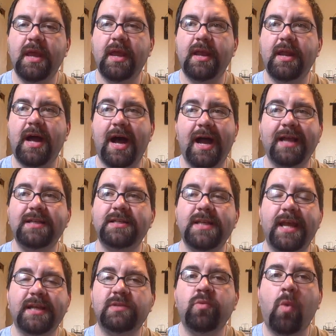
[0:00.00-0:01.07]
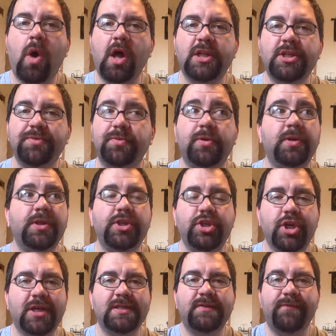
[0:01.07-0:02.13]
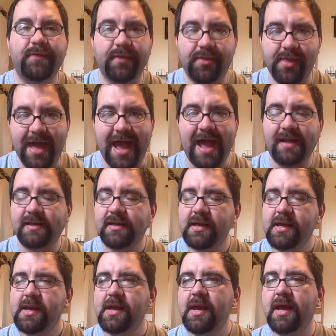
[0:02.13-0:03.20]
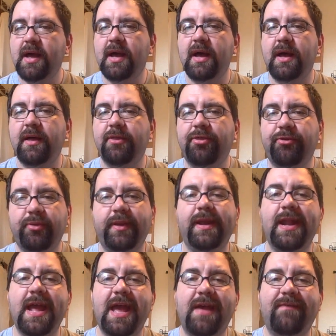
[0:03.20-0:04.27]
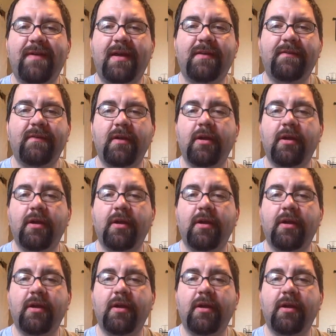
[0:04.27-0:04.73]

and I say it's watchable just for that. 3 out